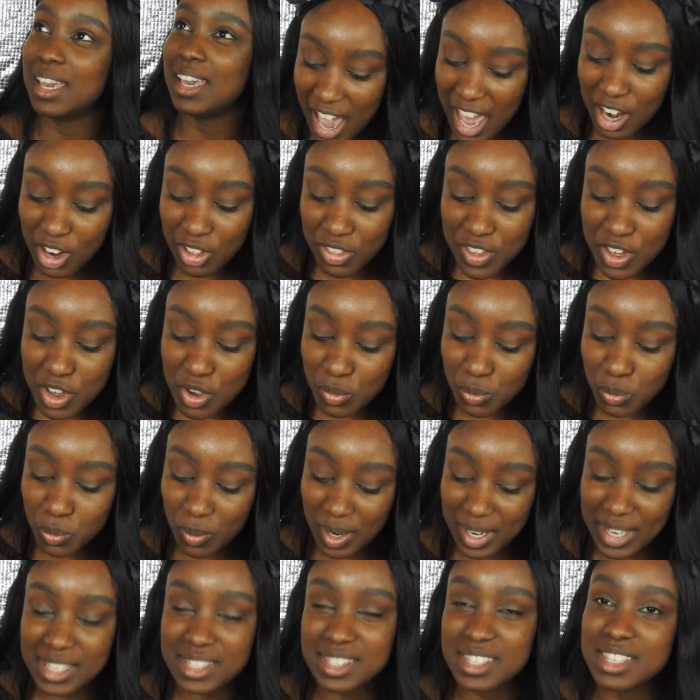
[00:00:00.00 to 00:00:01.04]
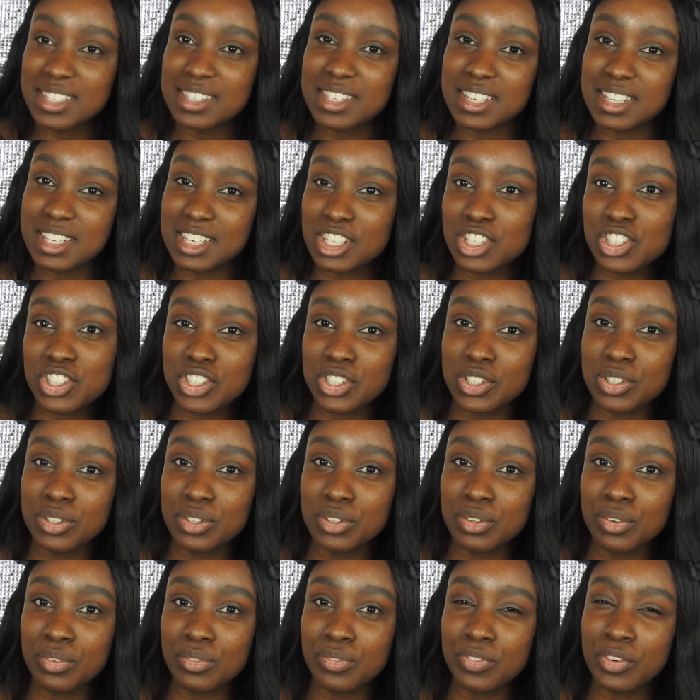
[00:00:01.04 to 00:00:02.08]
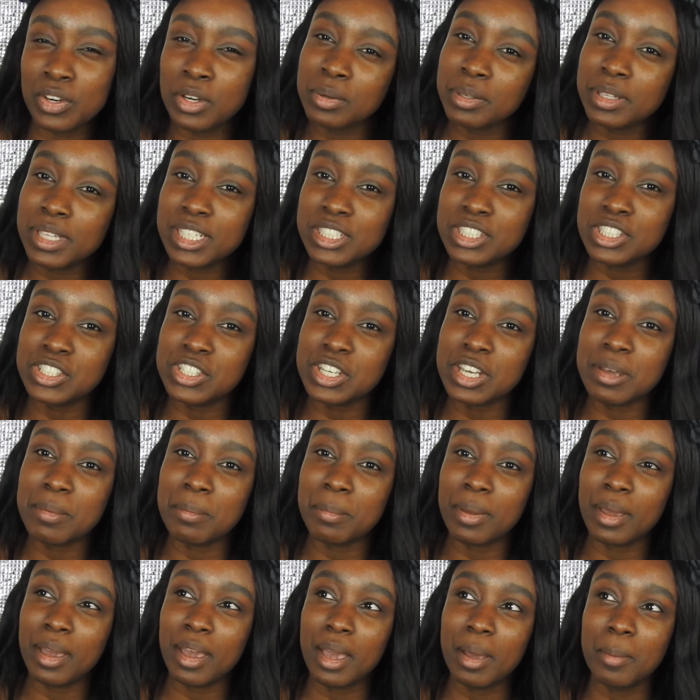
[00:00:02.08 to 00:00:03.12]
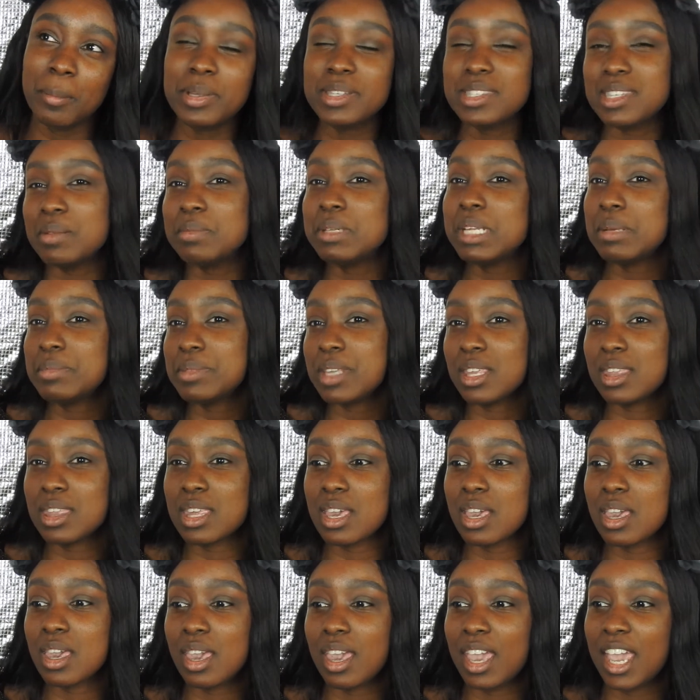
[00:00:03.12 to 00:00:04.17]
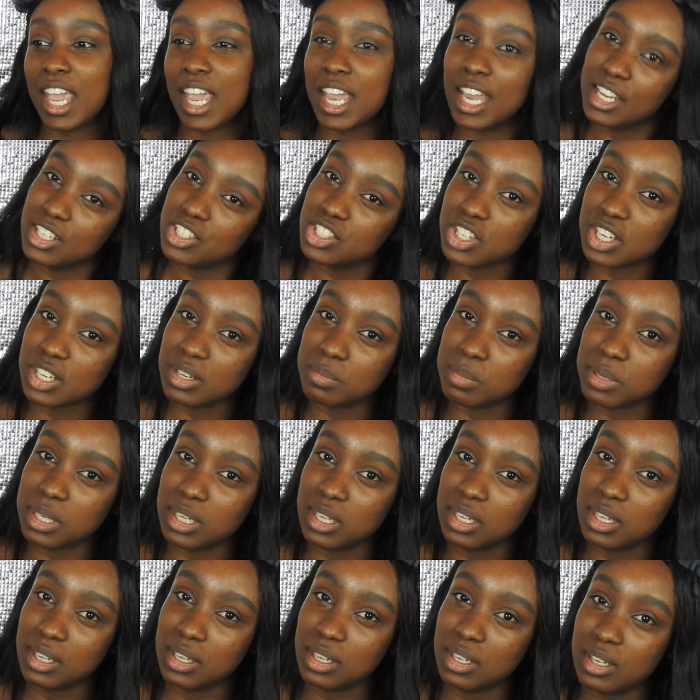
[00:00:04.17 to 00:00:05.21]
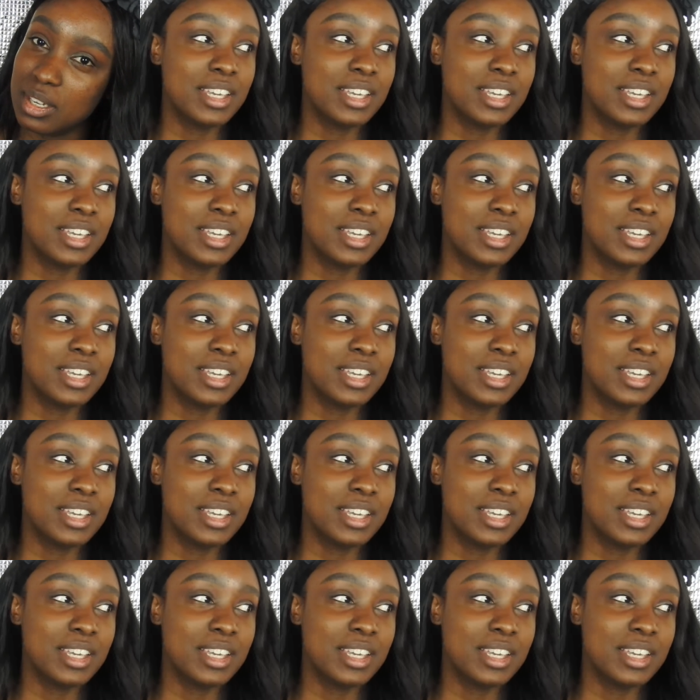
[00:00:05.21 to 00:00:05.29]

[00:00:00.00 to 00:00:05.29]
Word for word: I don't think race is an issue for a relationship, but sometimes I think age can be.